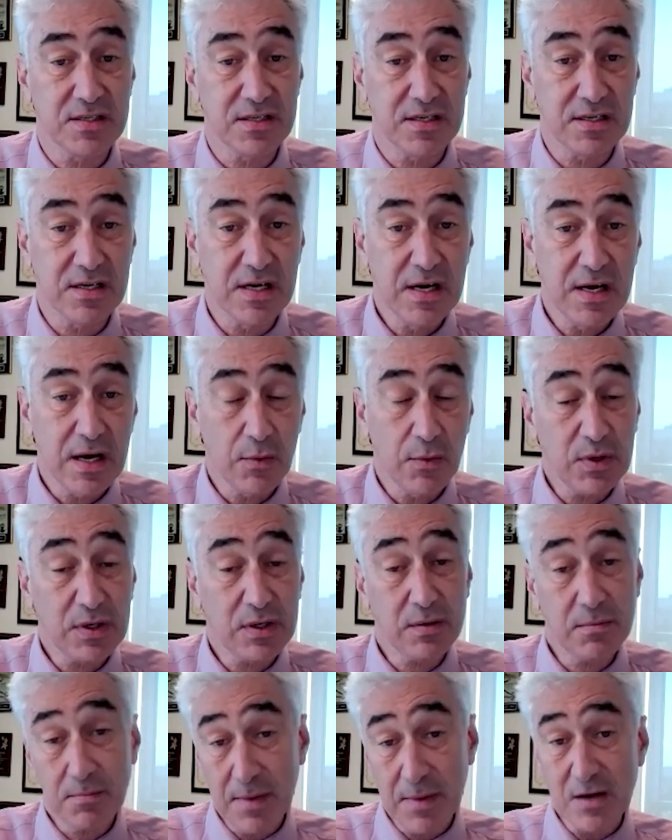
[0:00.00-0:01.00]
And we
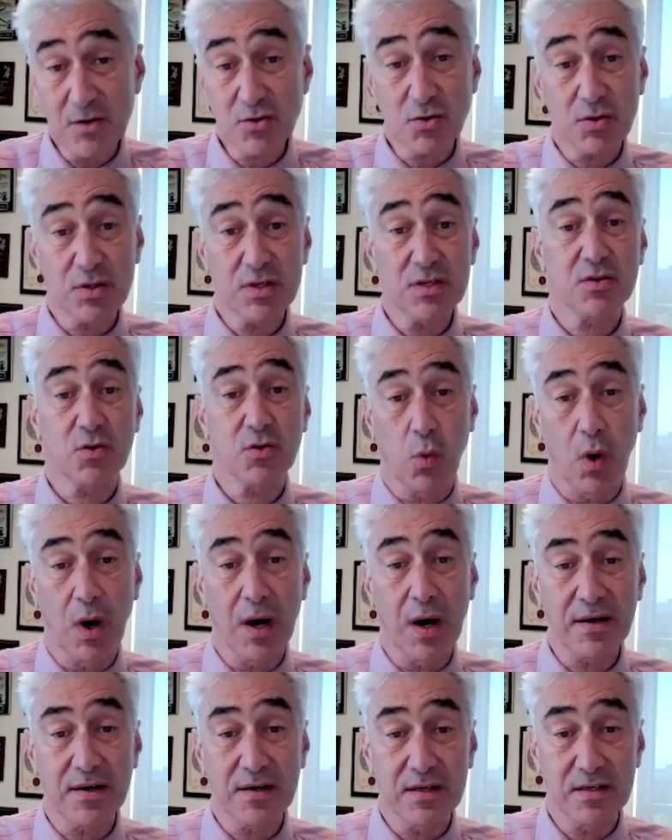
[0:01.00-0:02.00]
can measure these
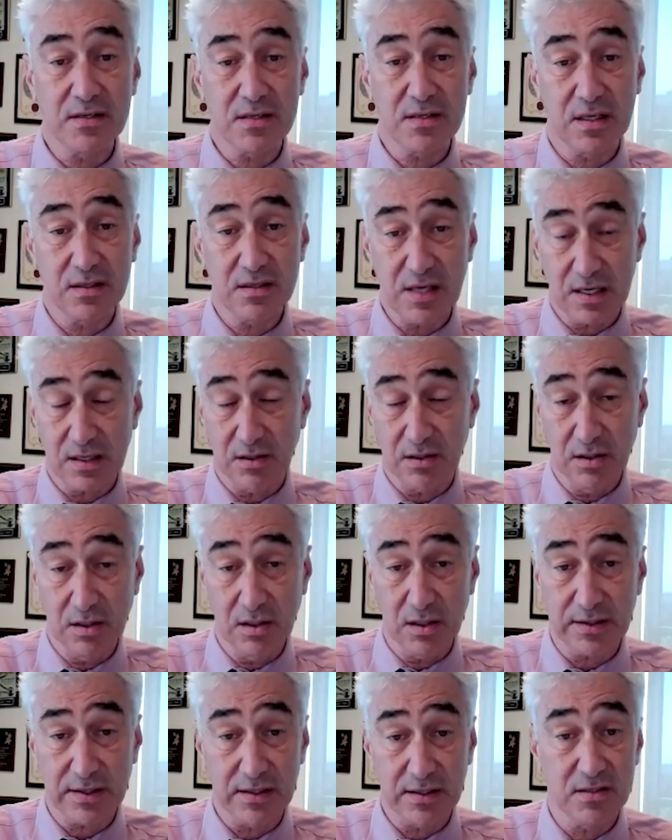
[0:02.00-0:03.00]
quantities and take a
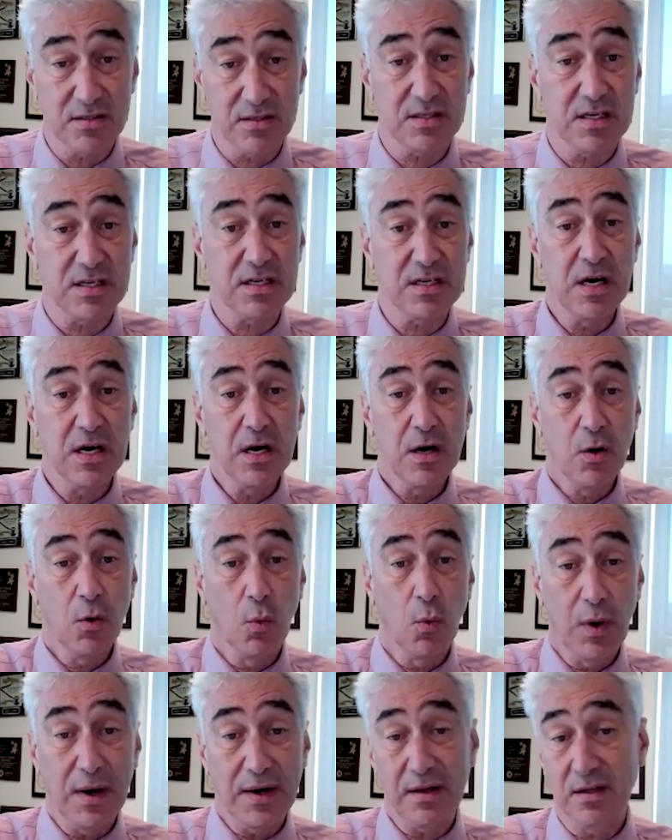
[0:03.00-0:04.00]
look and see
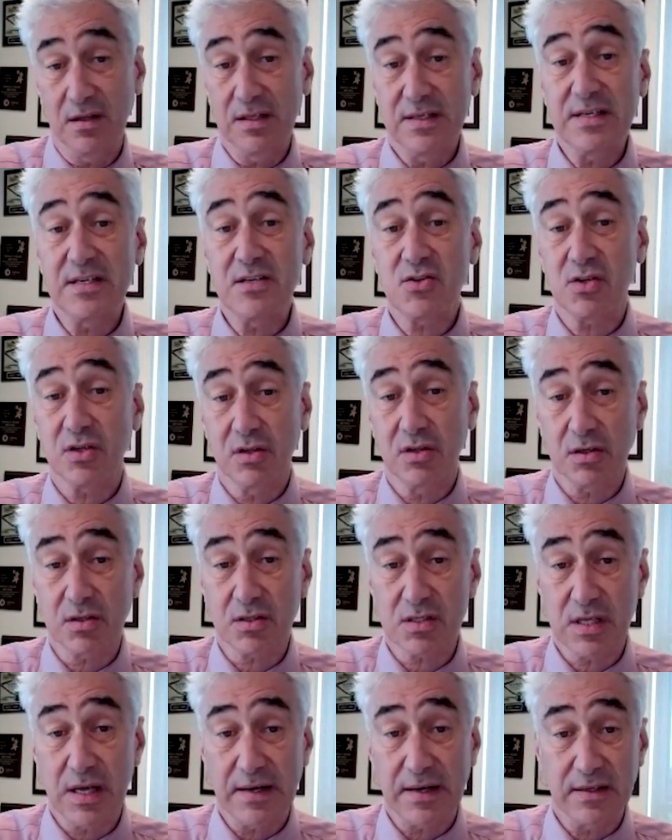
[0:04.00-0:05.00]
what a lesion
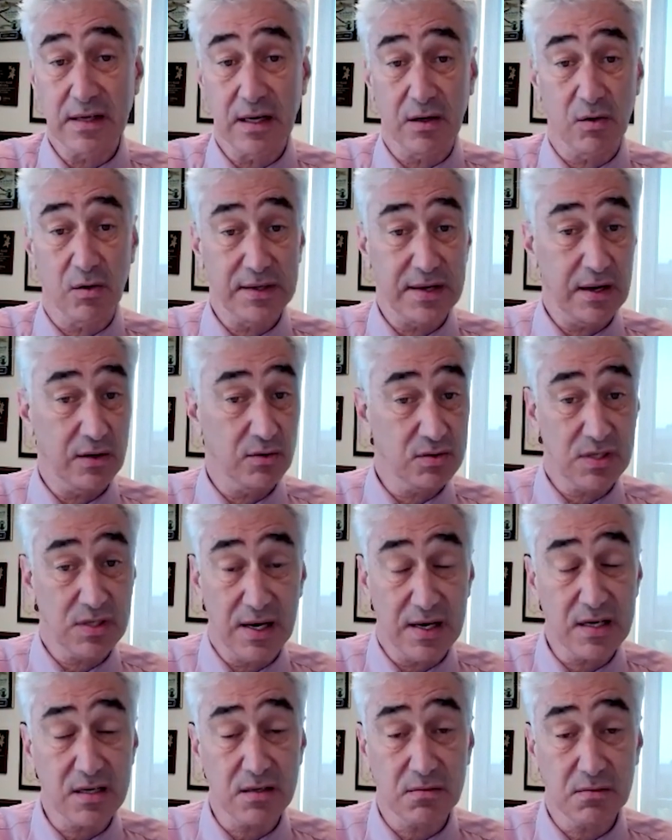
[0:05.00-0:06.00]
looks like, not only how
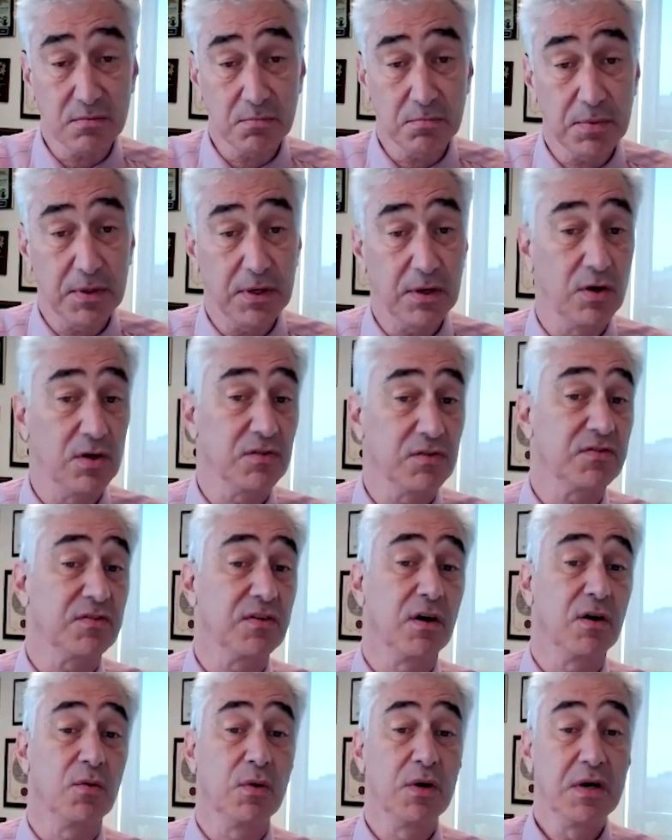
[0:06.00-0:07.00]
tight, but
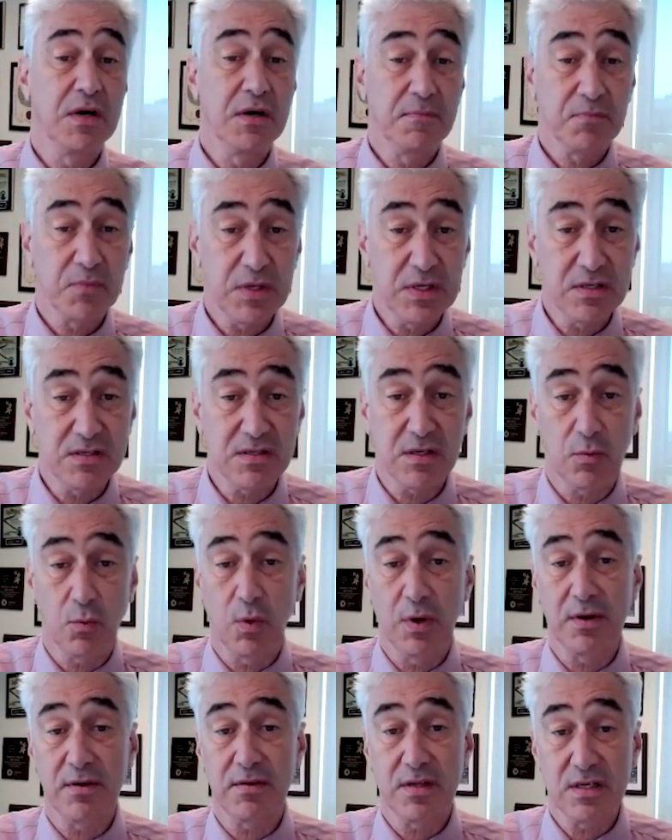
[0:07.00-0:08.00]
also is it
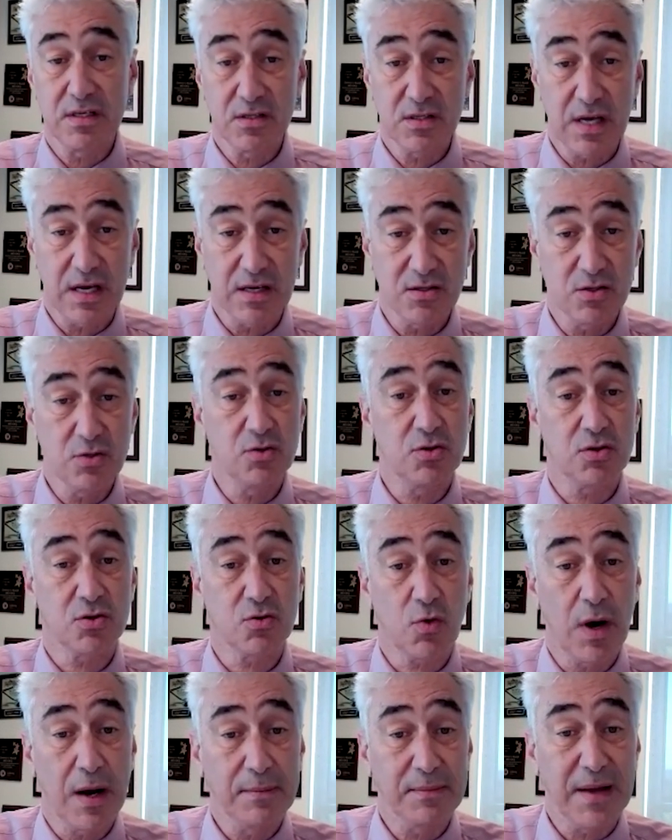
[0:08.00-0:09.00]
one of these, as you
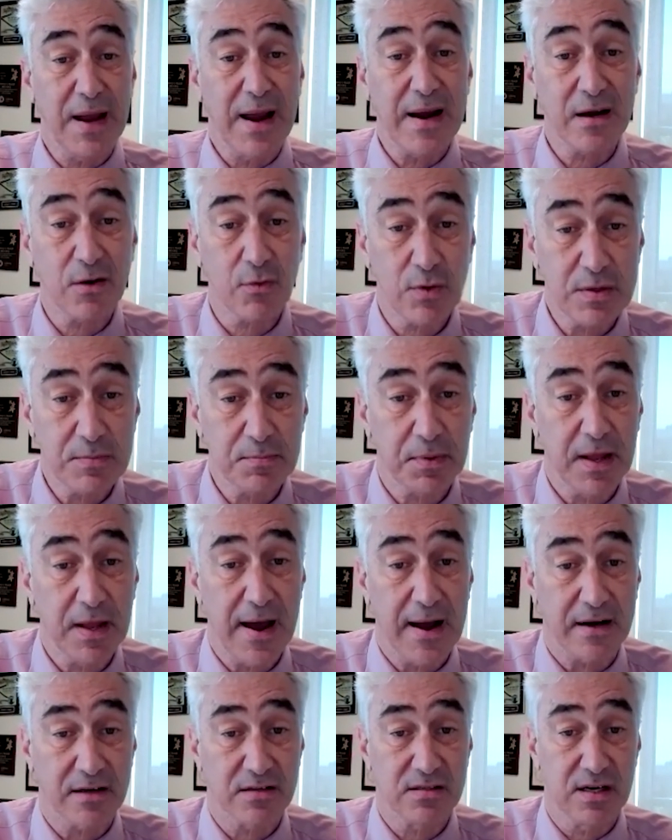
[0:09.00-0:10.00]
described, angry
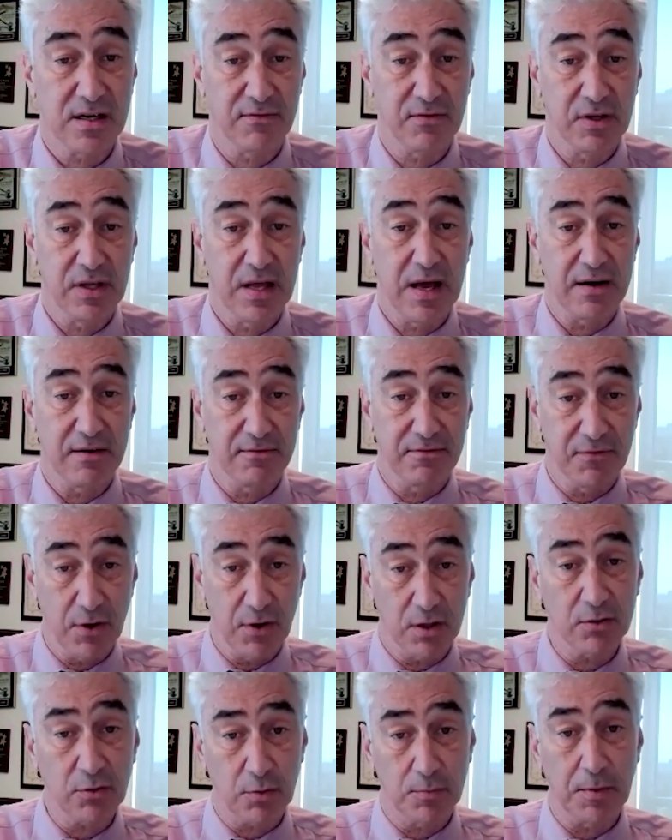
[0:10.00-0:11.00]
plaques that have a lot of
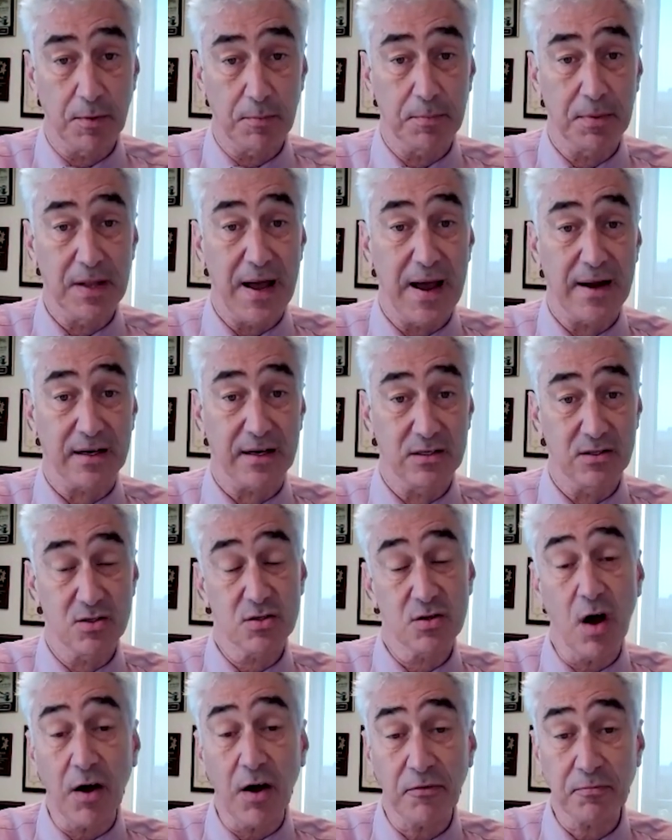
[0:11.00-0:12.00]
vulnerable plaque and
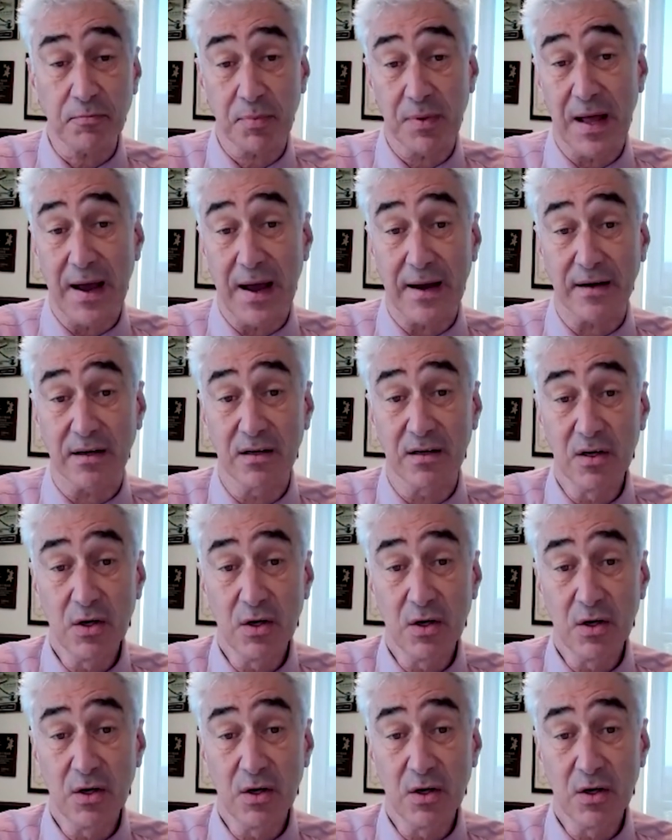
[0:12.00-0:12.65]
soft plaque,